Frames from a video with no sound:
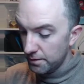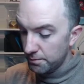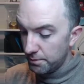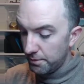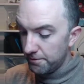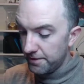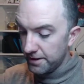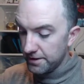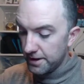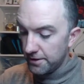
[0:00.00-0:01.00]
put my
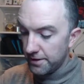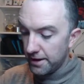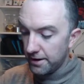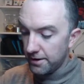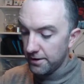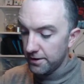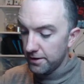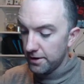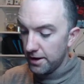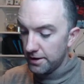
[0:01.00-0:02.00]
finger down there,
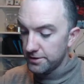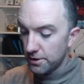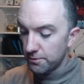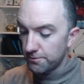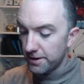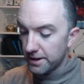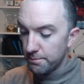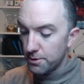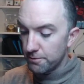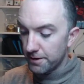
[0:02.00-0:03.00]
and don't freaking
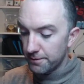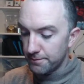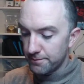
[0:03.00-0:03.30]
move it.